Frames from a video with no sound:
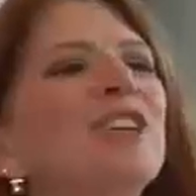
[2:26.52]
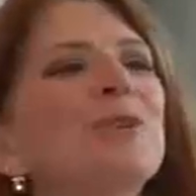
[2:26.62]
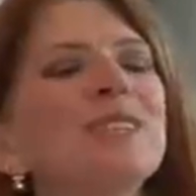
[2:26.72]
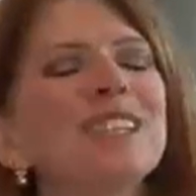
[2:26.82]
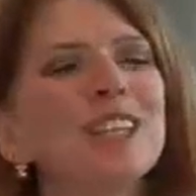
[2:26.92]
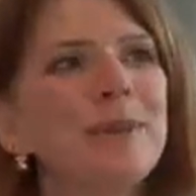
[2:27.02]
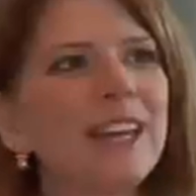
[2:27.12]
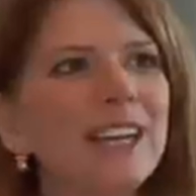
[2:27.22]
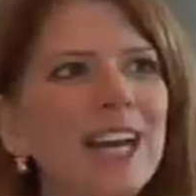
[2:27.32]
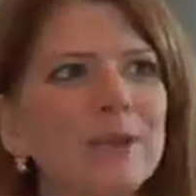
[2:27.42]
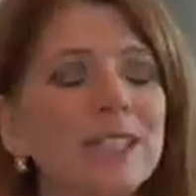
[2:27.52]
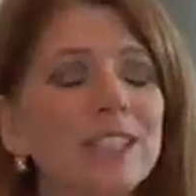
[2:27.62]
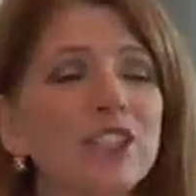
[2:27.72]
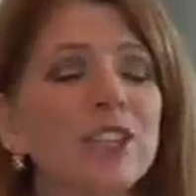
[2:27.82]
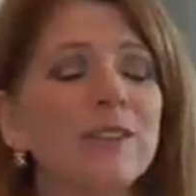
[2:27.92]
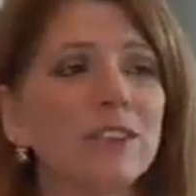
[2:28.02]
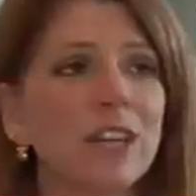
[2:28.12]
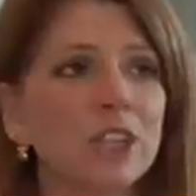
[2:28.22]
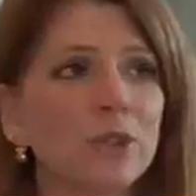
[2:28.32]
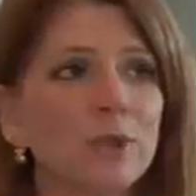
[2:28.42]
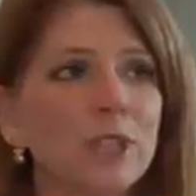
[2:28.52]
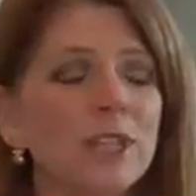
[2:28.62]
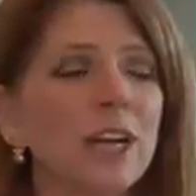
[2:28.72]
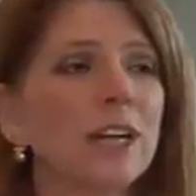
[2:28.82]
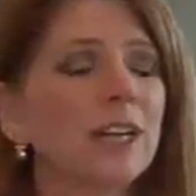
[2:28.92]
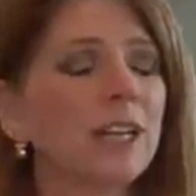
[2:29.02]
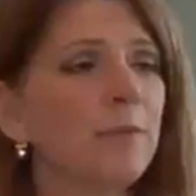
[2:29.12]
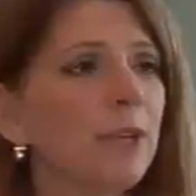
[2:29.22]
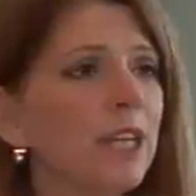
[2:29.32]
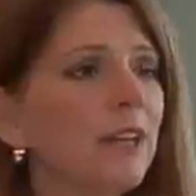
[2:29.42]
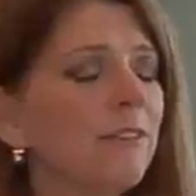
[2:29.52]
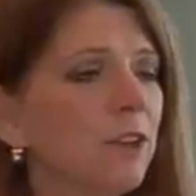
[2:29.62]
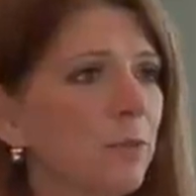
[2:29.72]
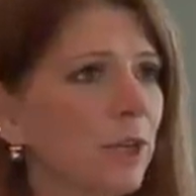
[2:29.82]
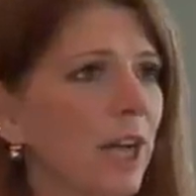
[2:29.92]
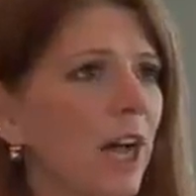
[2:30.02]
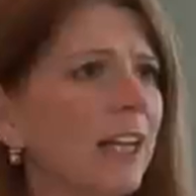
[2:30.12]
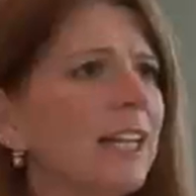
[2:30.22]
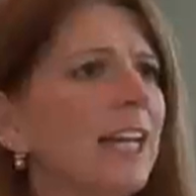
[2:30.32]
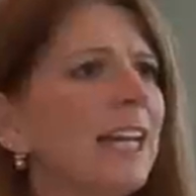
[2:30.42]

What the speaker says: You recently made an acquisition of a luxury company, Vilebrequin.